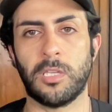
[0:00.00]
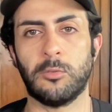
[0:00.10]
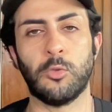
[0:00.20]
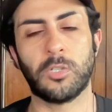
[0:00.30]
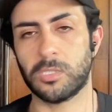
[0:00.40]

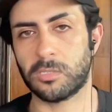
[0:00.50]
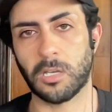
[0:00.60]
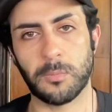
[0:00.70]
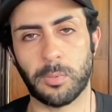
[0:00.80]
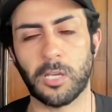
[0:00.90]
longest
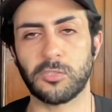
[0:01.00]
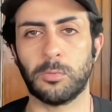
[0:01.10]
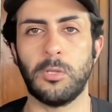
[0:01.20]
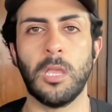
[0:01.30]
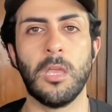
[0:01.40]
time
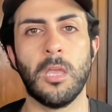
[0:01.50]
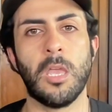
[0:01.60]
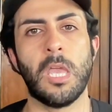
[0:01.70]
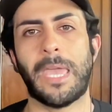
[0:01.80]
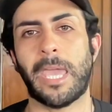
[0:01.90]
possible.
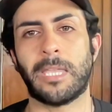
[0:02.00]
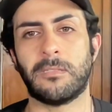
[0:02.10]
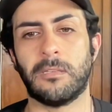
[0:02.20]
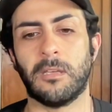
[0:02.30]
And